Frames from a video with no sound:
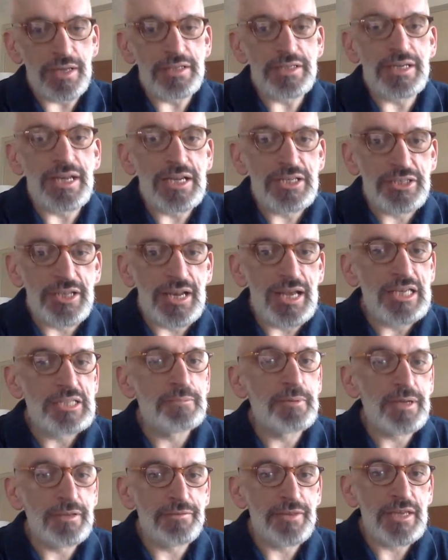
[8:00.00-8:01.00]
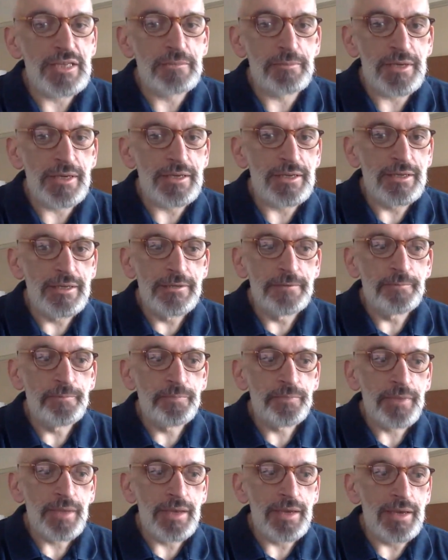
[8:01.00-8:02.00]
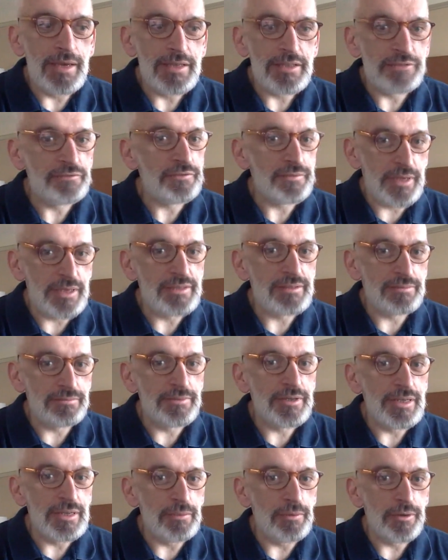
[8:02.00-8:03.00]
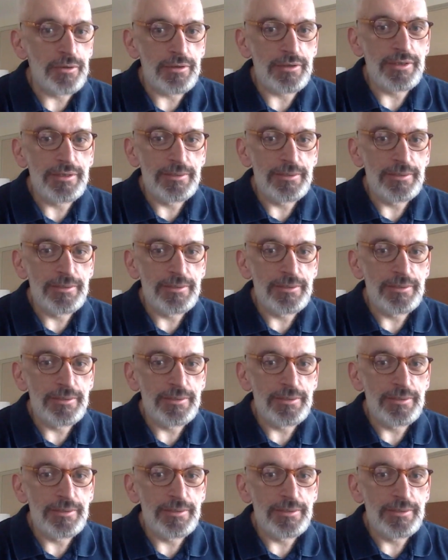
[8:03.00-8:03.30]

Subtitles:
growing of the international aspect of the SPE. It's really worth it.